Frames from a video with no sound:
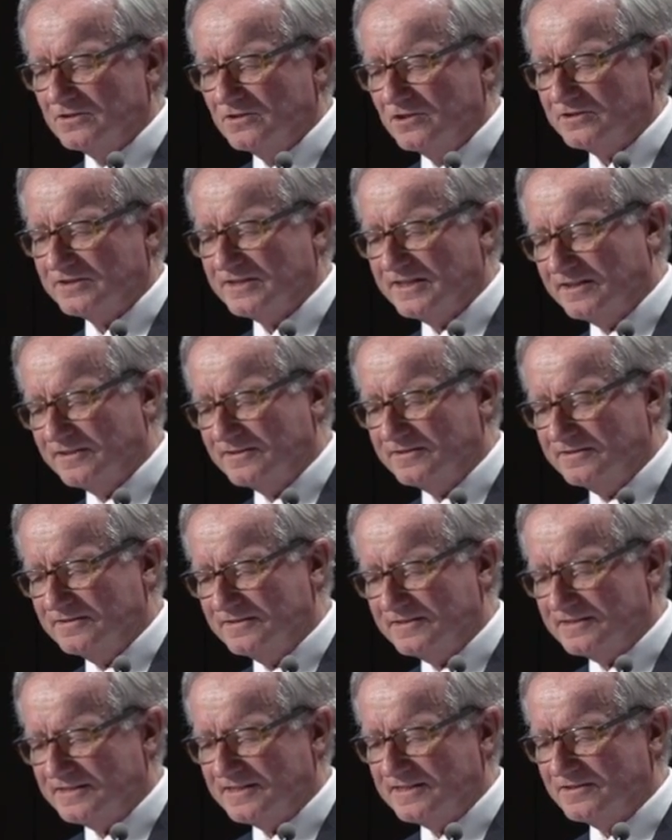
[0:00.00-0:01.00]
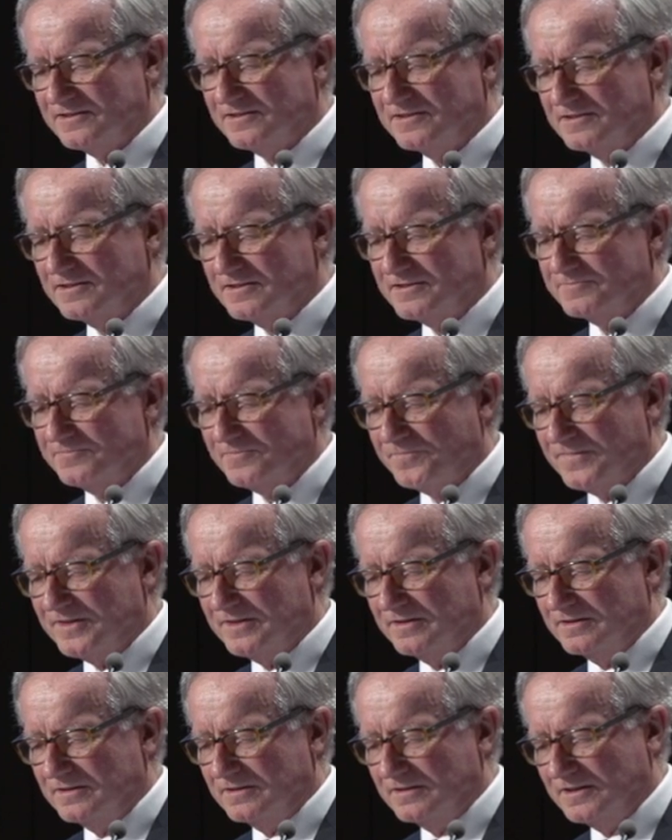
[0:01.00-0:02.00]
not counted in the census,
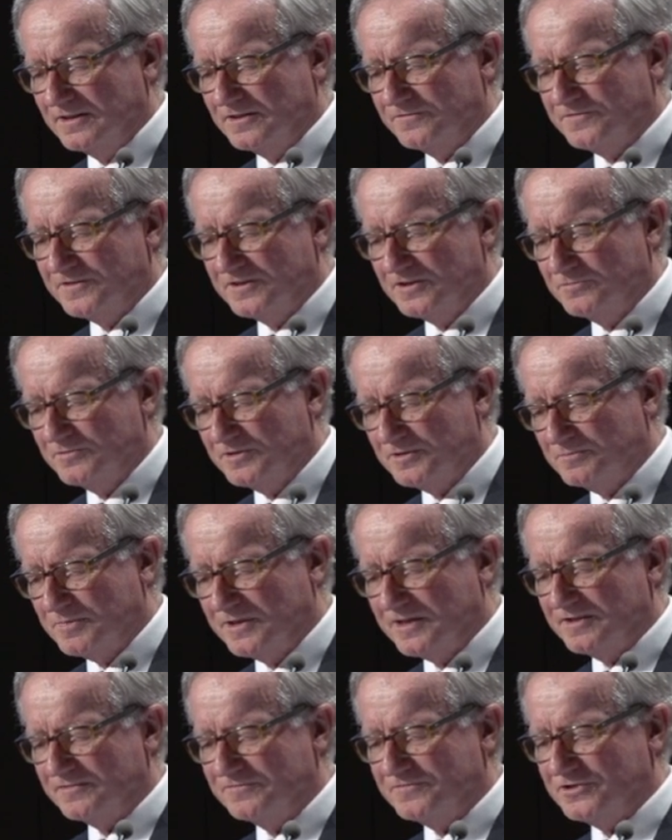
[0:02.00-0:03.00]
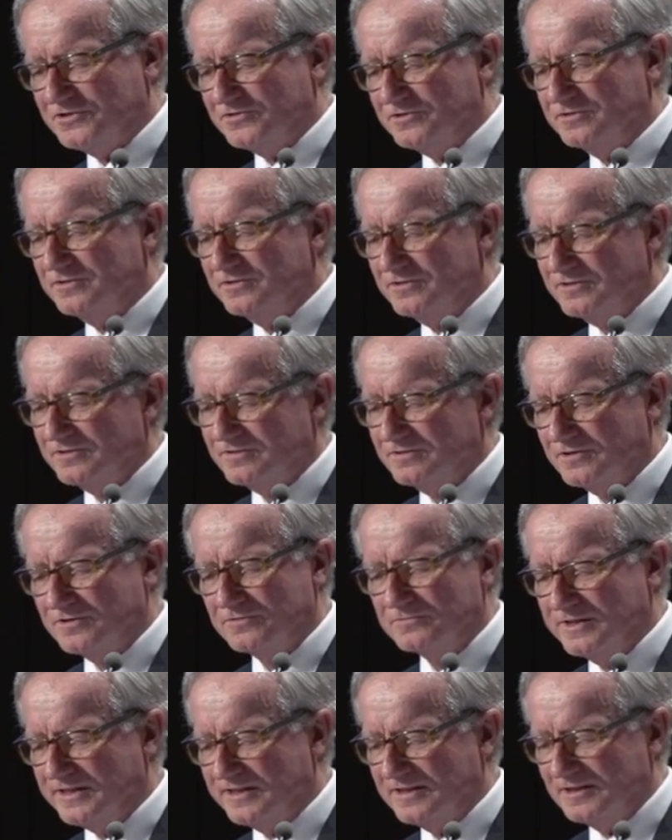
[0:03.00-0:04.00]
interfered with by officials on a
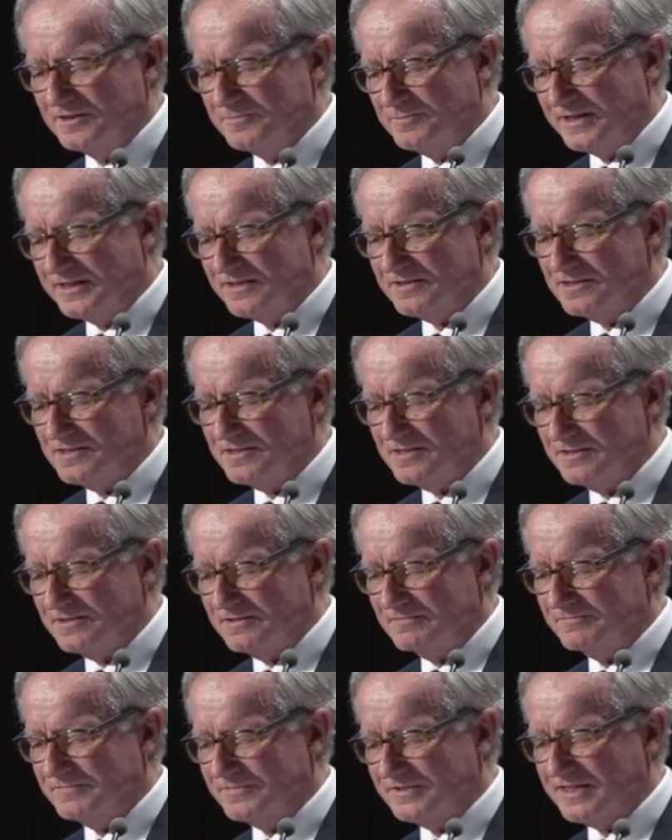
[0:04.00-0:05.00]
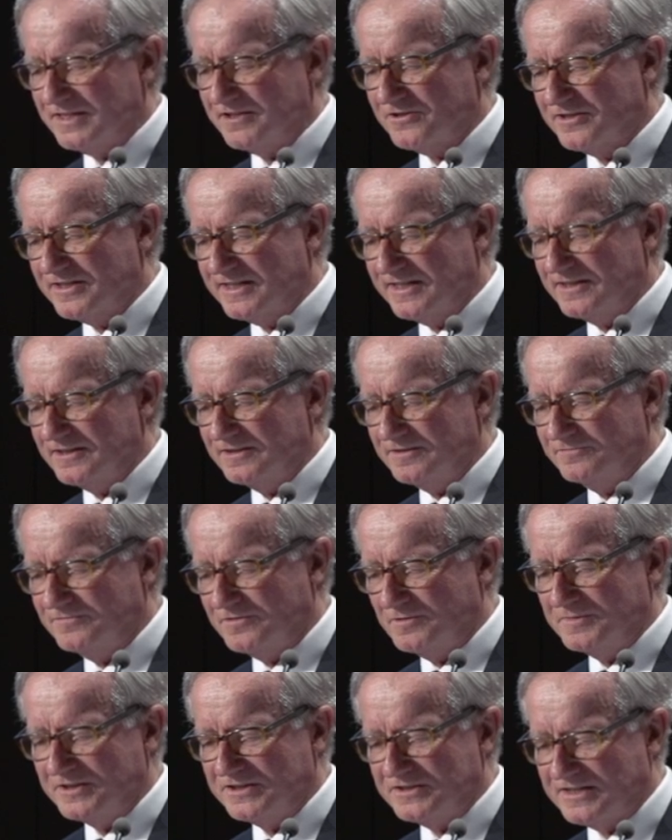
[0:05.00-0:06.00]
regular basis, segregated
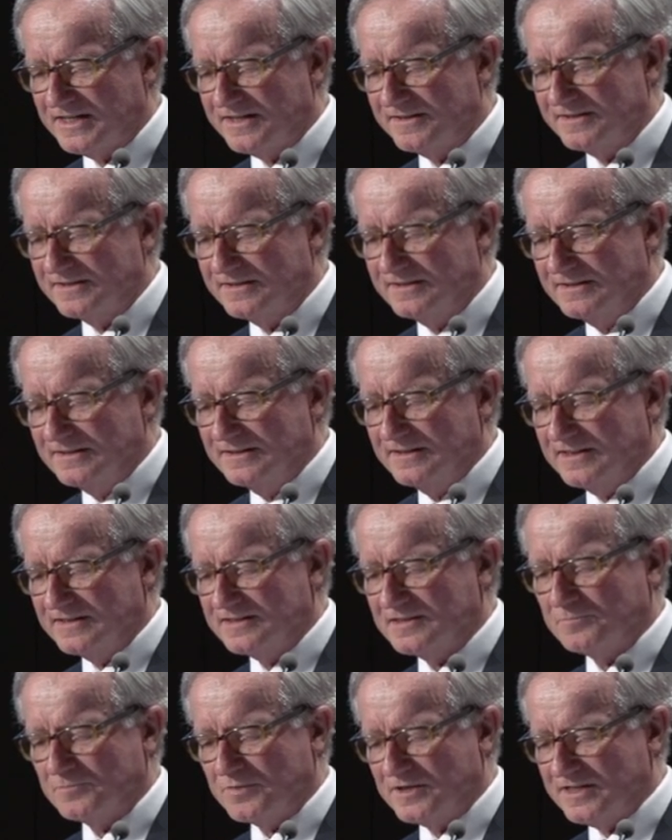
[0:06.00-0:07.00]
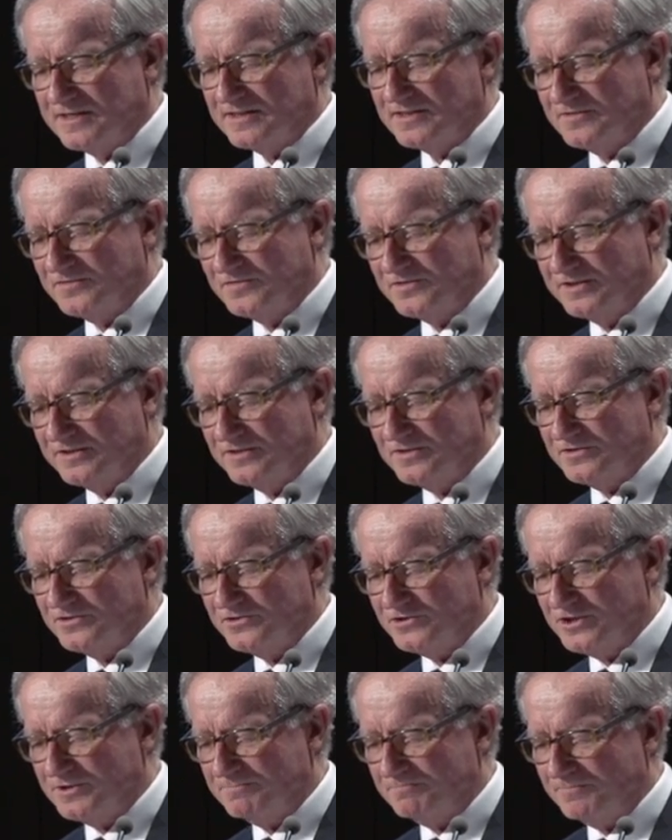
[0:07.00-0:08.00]
from each other as a price of
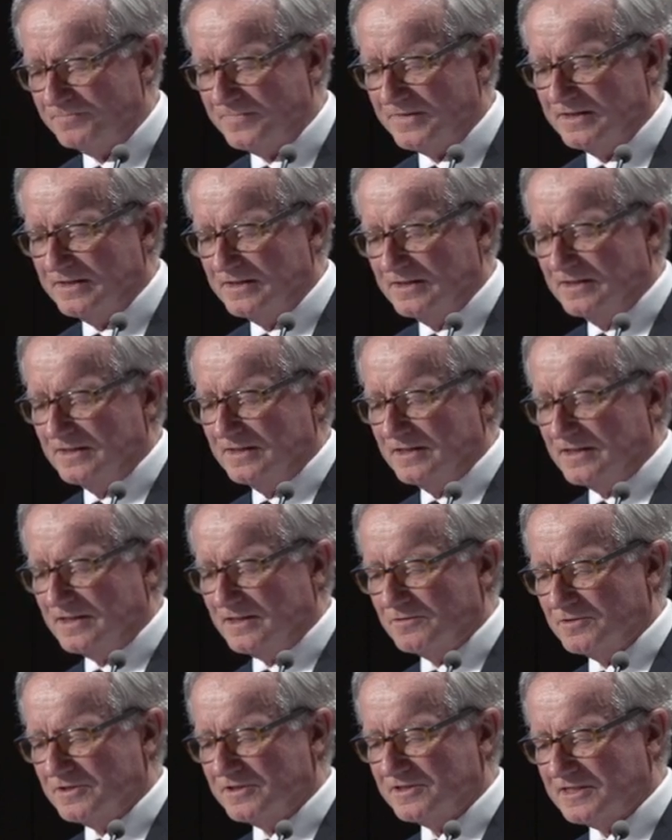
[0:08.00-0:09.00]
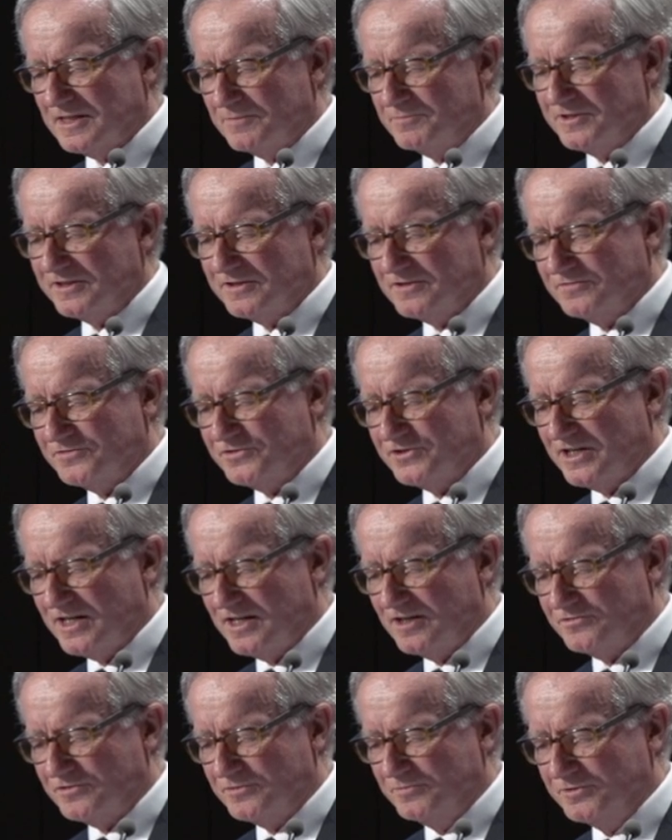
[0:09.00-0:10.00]
citizenship, and with the subject of
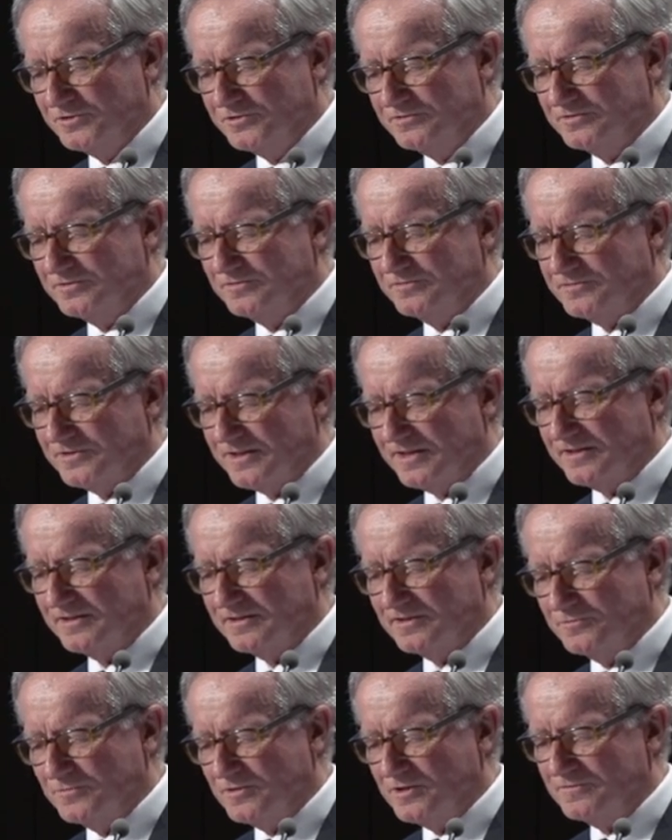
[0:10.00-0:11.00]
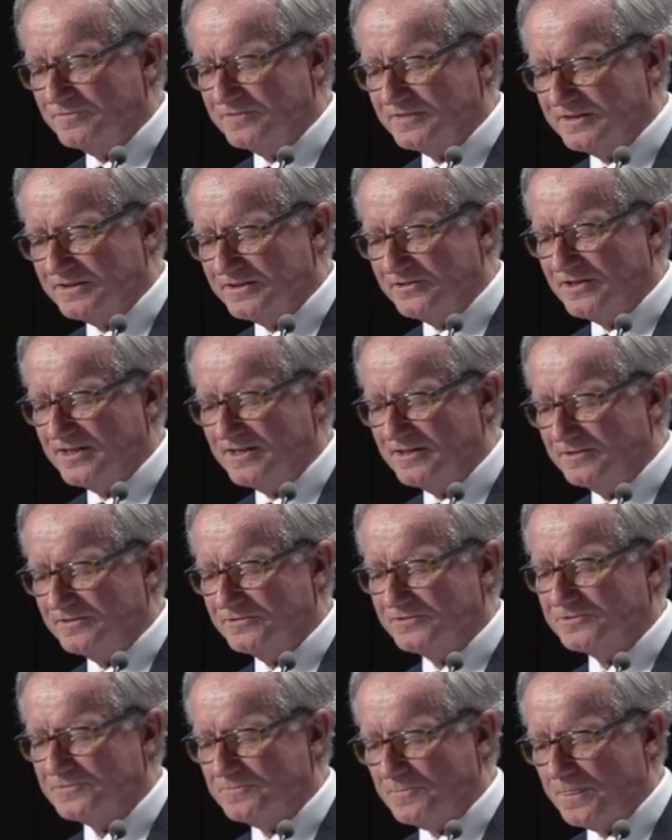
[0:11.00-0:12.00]
child removal for other than welfare
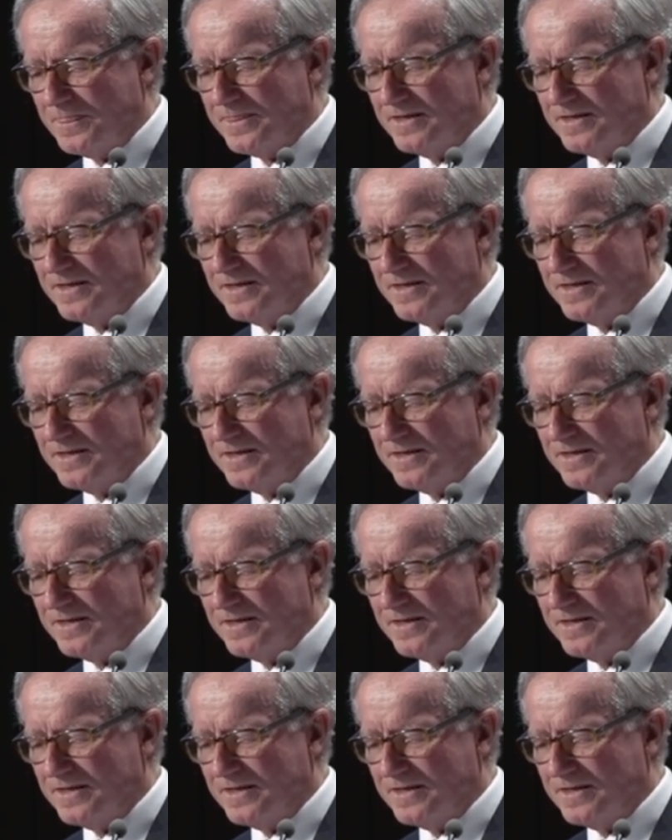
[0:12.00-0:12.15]
grounds.